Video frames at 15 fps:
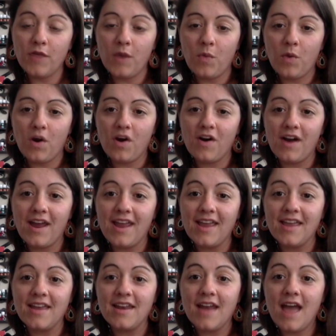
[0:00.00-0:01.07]
they were
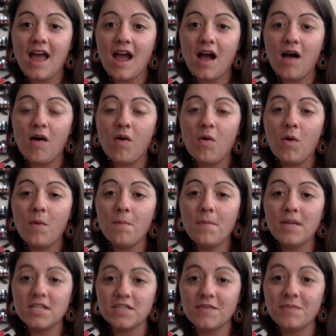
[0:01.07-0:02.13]
and how
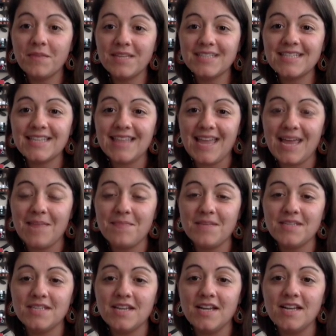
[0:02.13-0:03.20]
much of a blessing they had
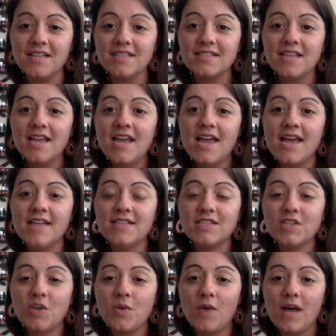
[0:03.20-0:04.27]
been to us. And
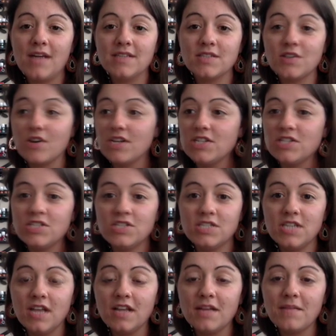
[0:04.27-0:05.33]
so I started
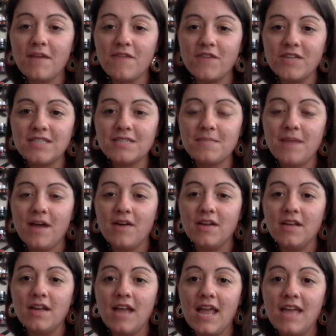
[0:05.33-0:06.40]
telling my friends about
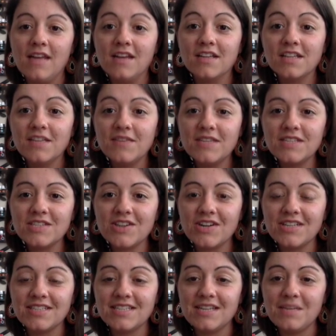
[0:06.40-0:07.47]
it, and Young Living
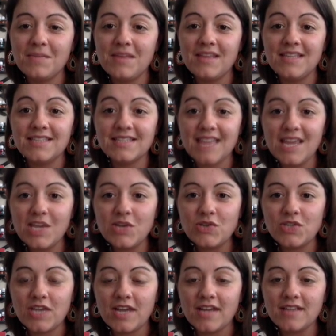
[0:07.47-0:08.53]
started sending me these thank you
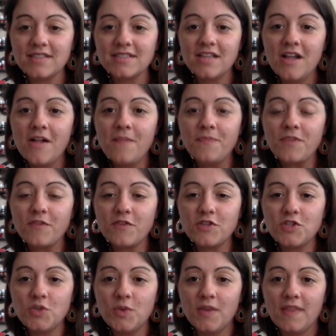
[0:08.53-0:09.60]
checks for
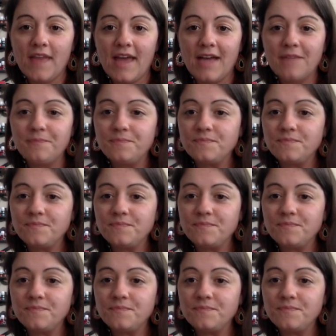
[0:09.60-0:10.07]
doing that.